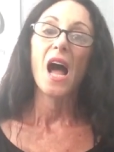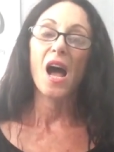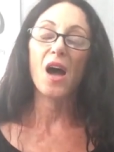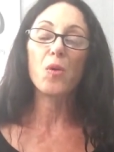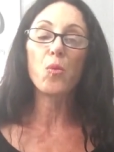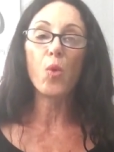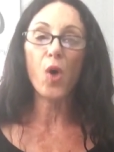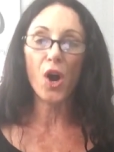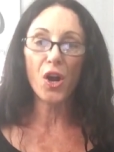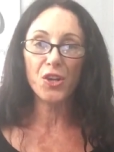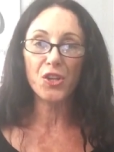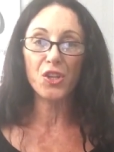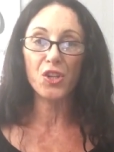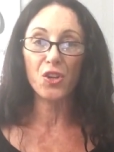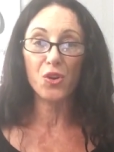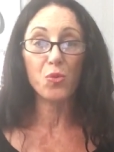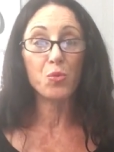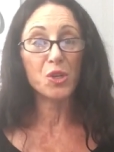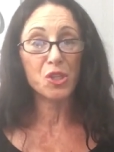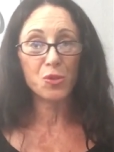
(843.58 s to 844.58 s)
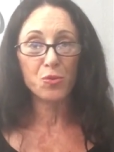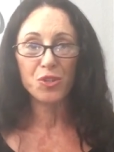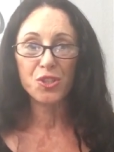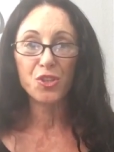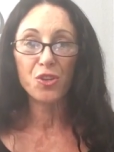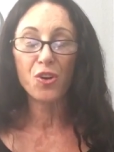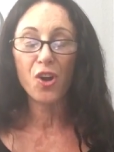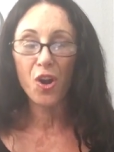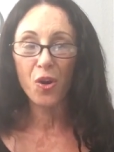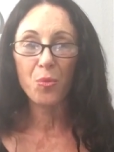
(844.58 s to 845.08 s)
I want you, which was
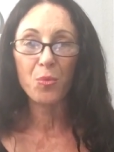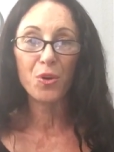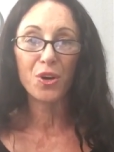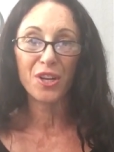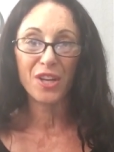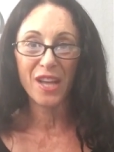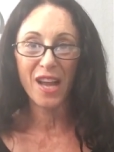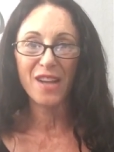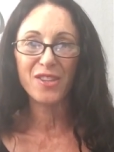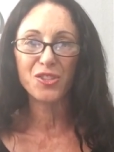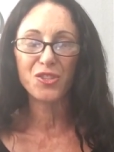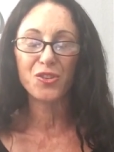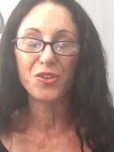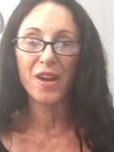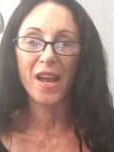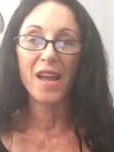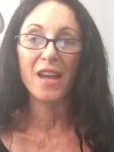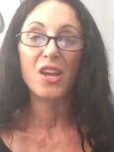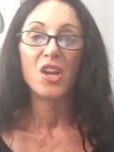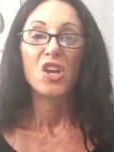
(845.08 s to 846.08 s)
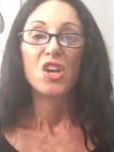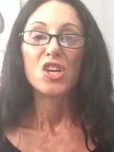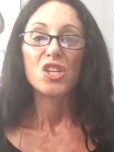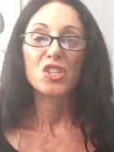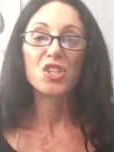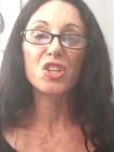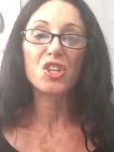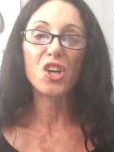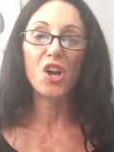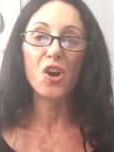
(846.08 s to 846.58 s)
your homework yesterday,
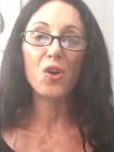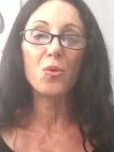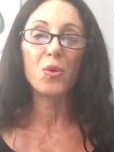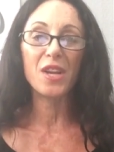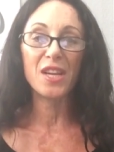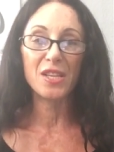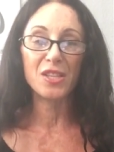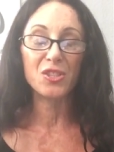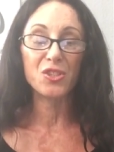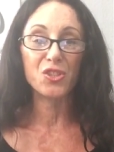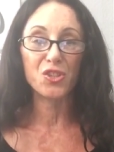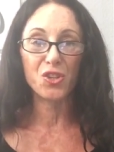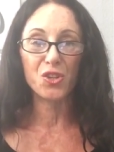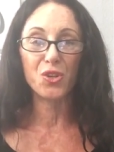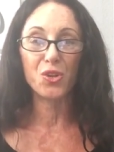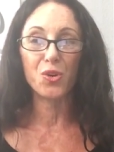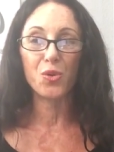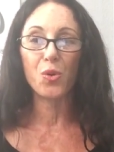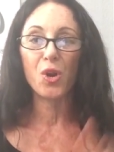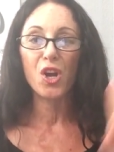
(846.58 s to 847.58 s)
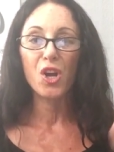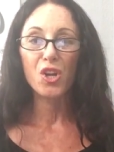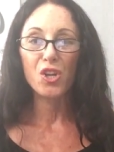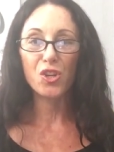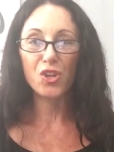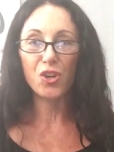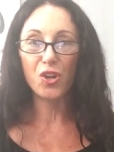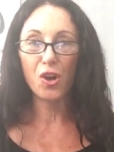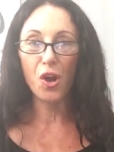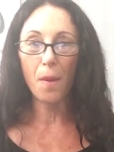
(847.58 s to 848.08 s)
to go into
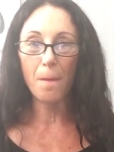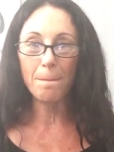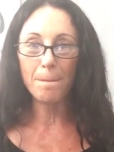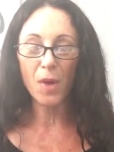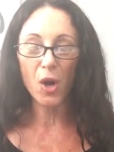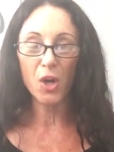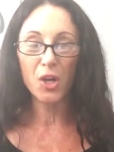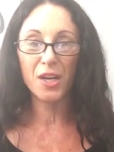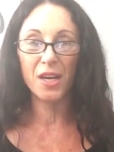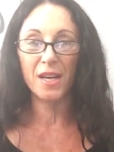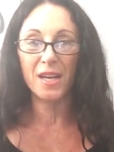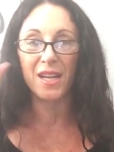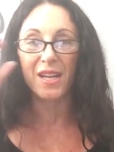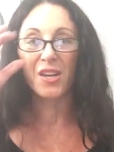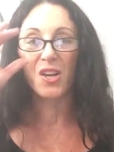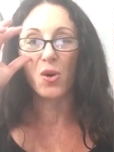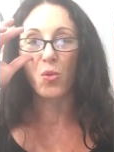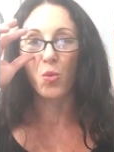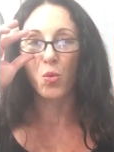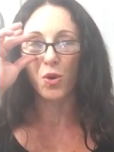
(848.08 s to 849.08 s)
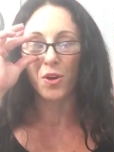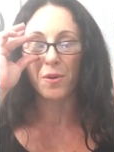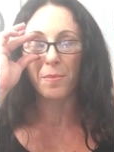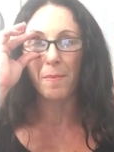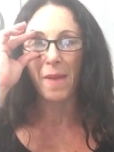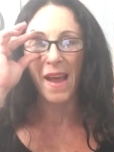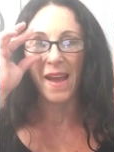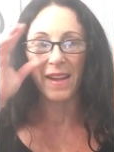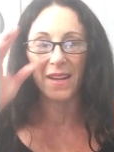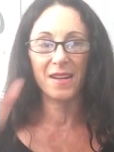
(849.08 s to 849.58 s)
your marketing word
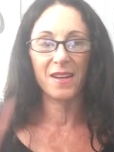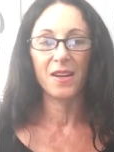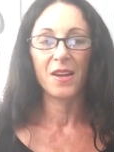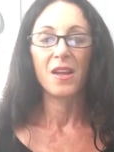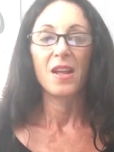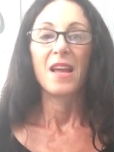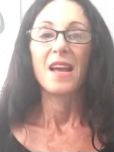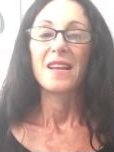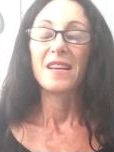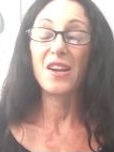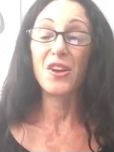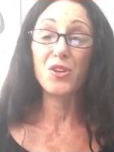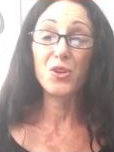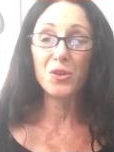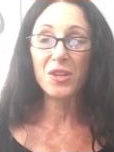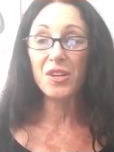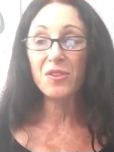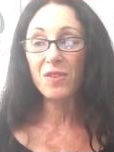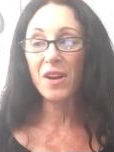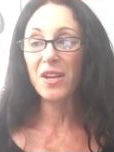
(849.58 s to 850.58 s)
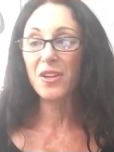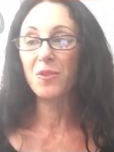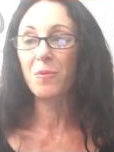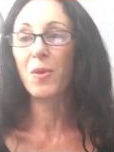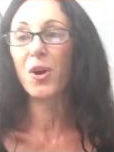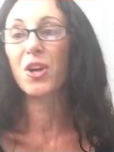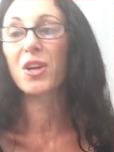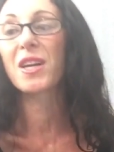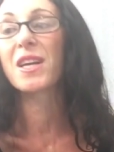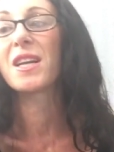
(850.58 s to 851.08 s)
bank. Now, you can write your
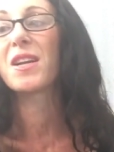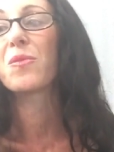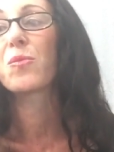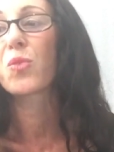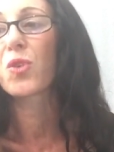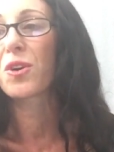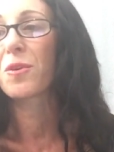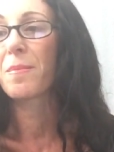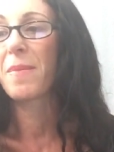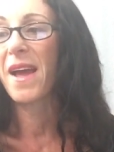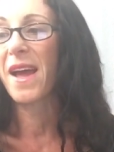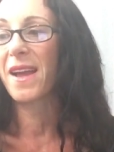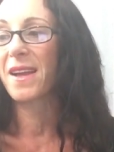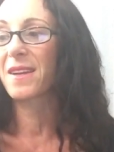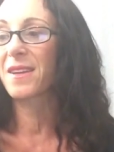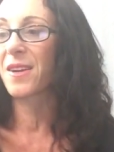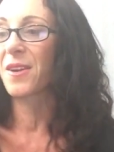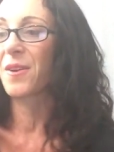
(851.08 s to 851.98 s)
marketing word bank